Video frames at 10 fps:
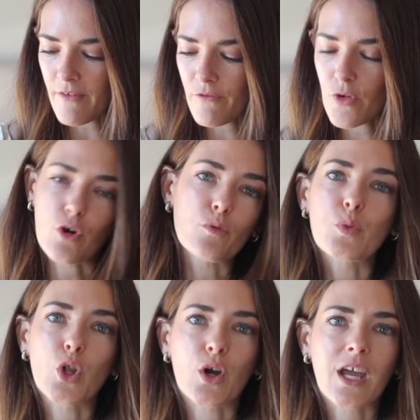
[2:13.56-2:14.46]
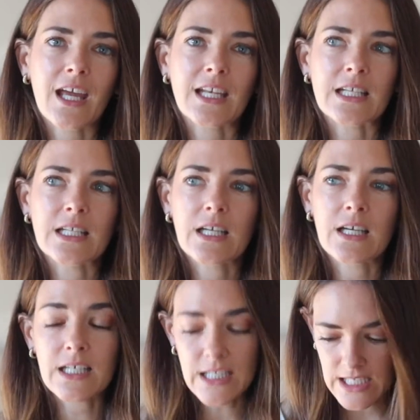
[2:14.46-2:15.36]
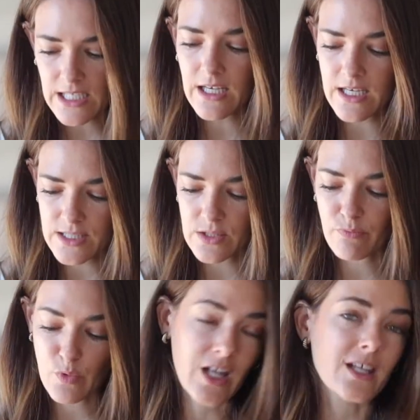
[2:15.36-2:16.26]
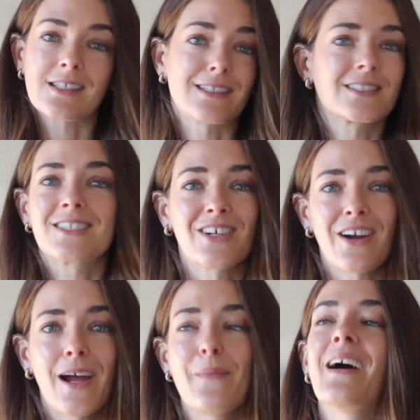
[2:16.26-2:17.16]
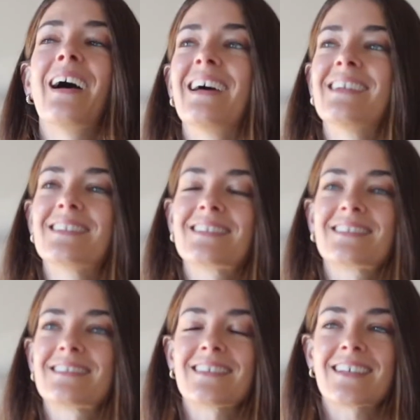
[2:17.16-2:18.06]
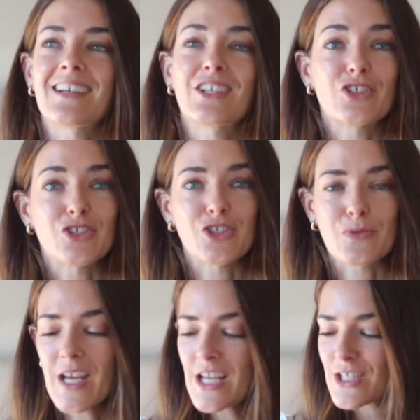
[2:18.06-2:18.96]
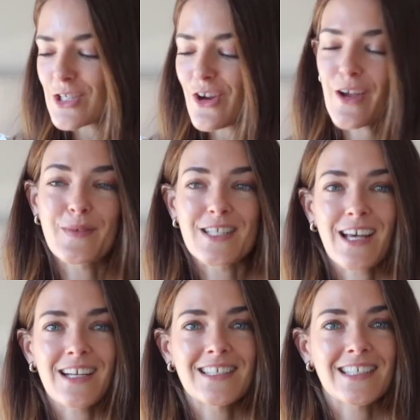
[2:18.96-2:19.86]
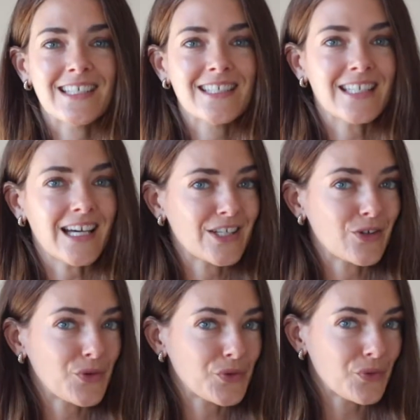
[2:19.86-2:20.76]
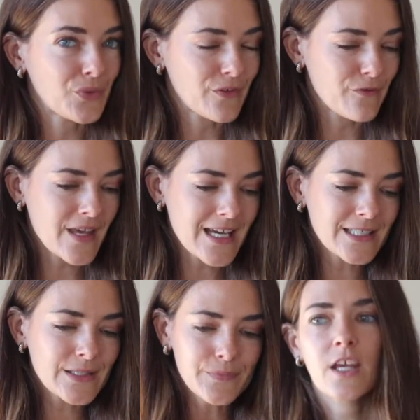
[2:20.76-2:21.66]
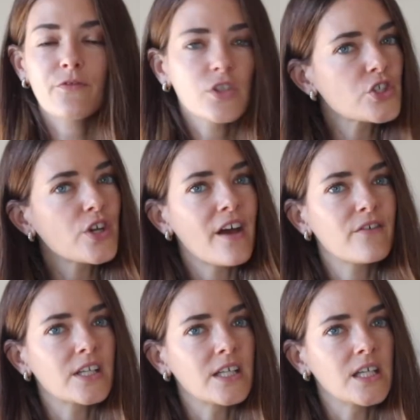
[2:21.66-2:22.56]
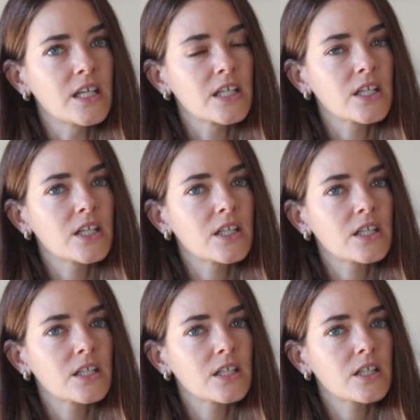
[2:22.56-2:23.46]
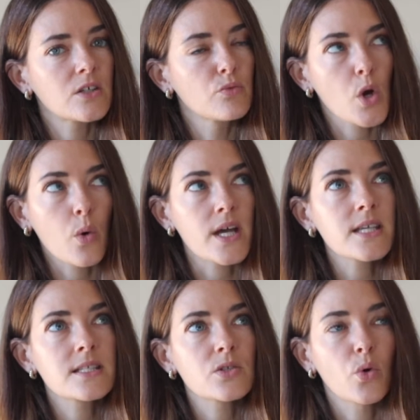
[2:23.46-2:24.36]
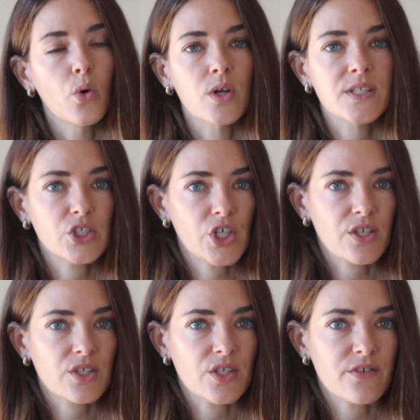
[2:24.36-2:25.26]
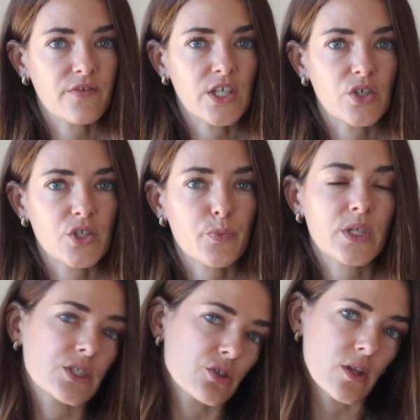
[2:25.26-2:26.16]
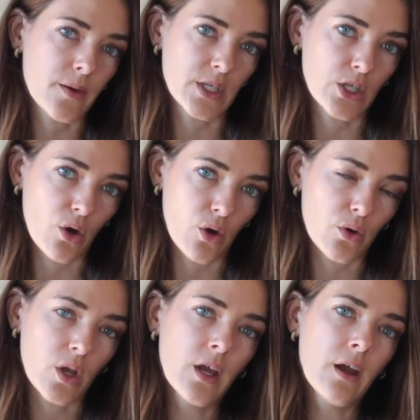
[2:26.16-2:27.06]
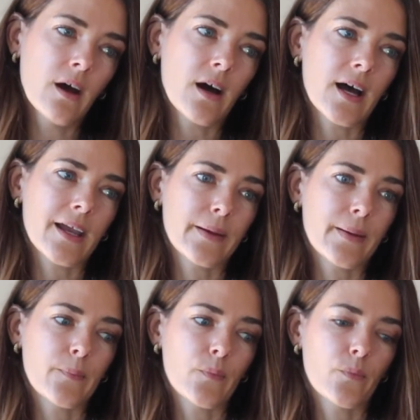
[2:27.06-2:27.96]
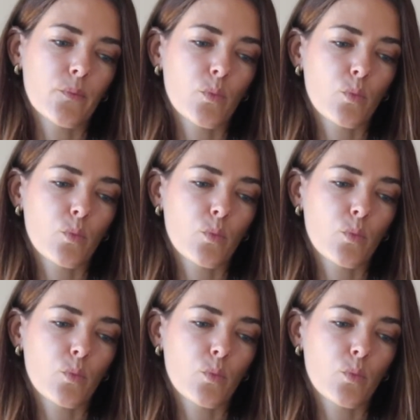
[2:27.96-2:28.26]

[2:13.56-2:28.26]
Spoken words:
for blog and as well as Instagram and YouTube. So I'm excited to get started on all of these. If you do have any requests or suggestions of videos, please do let me know. I am